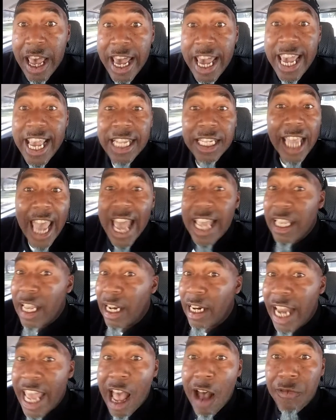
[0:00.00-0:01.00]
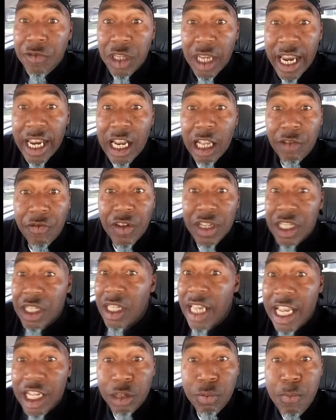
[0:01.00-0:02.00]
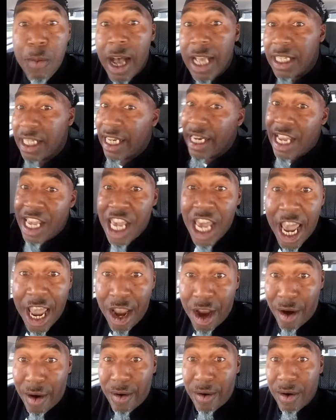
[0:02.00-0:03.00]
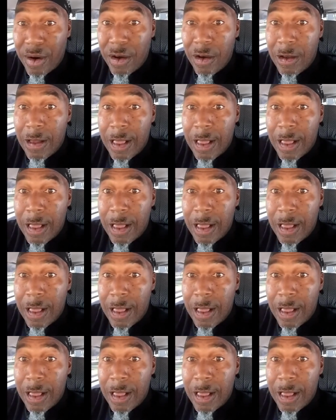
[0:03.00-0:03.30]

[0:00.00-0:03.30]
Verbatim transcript: he's had to lay off tenants for six months and a year.